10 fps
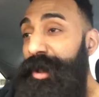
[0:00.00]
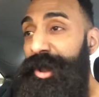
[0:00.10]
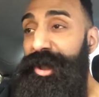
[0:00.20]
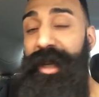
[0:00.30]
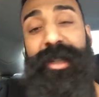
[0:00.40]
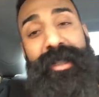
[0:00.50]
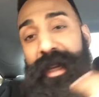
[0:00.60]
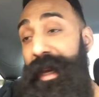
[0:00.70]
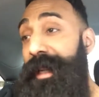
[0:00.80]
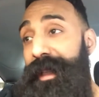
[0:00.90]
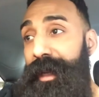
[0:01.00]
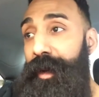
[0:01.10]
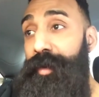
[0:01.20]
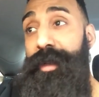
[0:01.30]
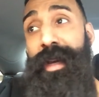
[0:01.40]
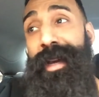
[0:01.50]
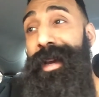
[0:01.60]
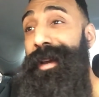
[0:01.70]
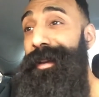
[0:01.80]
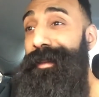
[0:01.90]
the shit just like anything else.
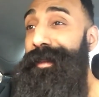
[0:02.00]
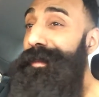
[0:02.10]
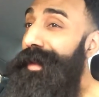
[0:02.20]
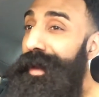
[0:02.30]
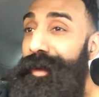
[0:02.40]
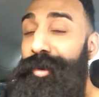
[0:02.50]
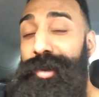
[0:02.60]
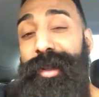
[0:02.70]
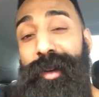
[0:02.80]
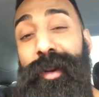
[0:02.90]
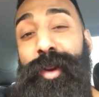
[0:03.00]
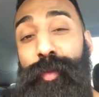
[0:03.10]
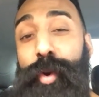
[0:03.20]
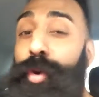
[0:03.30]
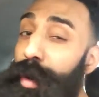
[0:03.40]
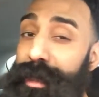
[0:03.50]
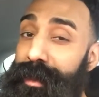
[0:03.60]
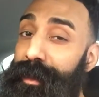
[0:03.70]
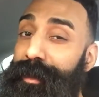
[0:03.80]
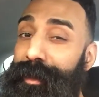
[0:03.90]
At the end of the day, you're just gonna look real
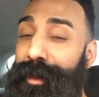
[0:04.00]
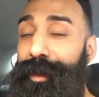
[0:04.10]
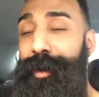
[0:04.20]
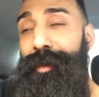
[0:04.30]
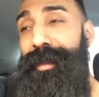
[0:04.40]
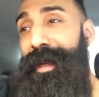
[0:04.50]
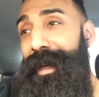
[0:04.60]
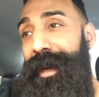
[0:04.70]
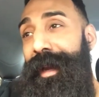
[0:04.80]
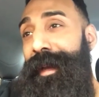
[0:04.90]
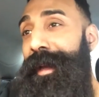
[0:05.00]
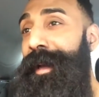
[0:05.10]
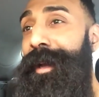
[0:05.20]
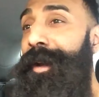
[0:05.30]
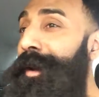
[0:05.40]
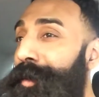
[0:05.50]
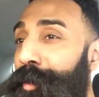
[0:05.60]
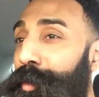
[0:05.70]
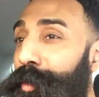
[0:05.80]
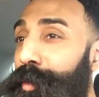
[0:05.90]
crazy. You know what I'm saying? Like,
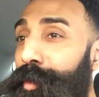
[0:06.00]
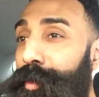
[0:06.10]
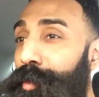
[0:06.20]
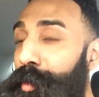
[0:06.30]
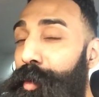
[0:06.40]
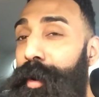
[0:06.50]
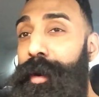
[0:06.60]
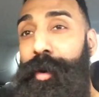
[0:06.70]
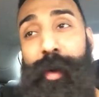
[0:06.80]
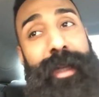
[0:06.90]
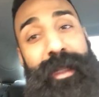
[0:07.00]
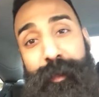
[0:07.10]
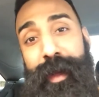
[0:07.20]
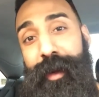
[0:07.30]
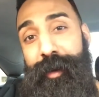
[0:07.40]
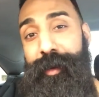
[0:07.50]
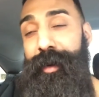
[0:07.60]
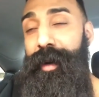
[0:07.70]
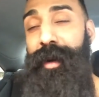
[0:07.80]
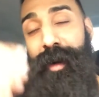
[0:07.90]
you growing a crazy
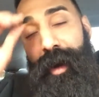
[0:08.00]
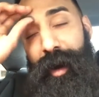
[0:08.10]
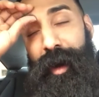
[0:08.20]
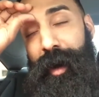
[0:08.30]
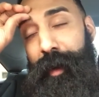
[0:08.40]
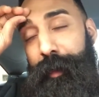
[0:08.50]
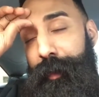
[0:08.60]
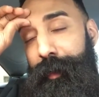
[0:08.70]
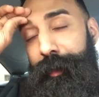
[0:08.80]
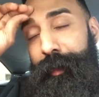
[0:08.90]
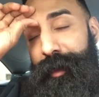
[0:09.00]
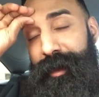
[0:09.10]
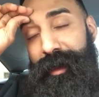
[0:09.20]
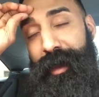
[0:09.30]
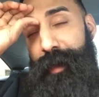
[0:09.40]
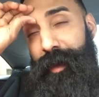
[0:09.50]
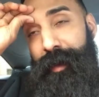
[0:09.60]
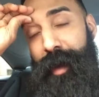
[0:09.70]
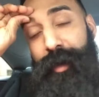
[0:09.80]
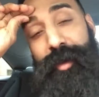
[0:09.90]
beard, it's just gonna make you
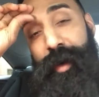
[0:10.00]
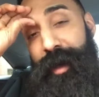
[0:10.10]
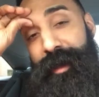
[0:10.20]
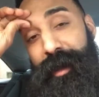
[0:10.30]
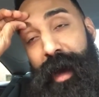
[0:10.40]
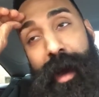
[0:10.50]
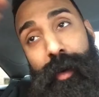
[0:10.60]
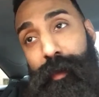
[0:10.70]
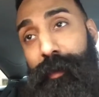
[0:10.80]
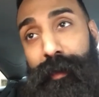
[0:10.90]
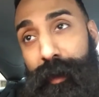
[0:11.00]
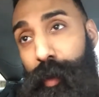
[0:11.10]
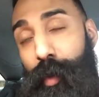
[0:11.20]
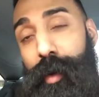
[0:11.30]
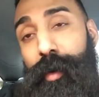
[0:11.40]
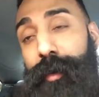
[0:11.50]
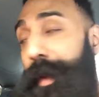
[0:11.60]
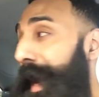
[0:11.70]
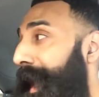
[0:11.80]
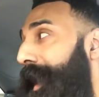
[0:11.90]
that much crazier out in the world.
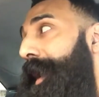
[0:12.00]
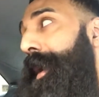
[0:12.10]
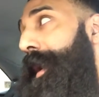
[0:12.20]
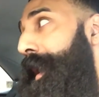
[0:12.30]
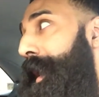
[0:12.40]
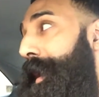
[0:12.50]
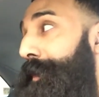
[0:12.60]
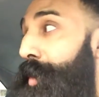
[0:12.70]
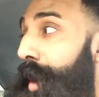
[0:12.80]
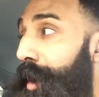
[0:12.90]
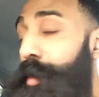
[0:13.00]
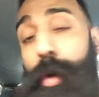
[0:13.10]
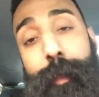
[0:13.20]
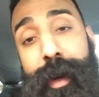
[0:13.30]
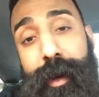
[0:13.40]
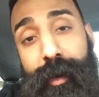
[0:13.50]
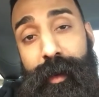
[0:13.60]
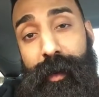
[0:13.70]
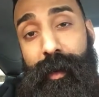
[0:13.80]
But hey, if you want to grow a beard